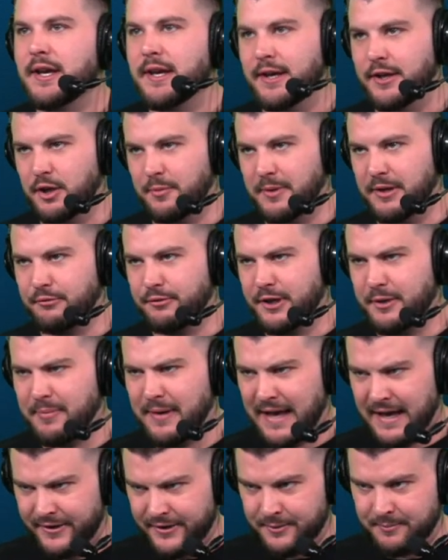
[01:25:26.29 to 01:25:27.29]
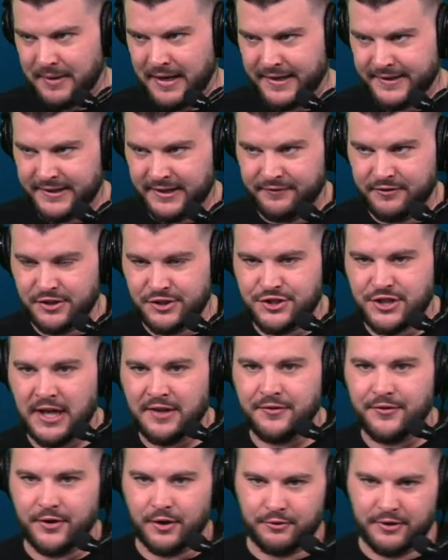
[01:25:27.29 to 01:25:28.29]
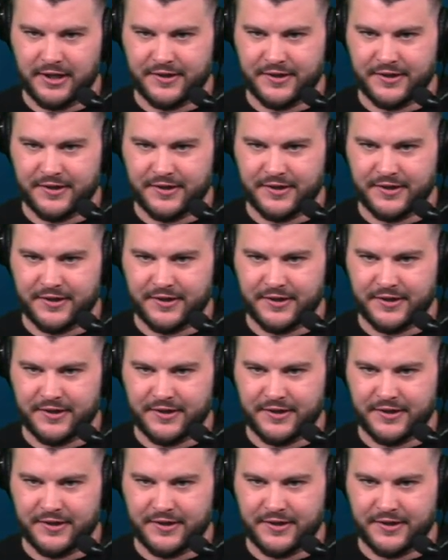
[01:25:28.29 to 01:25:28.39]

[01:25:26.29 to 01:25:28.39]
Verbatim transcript: It'll be rebounded by DiVincenzo.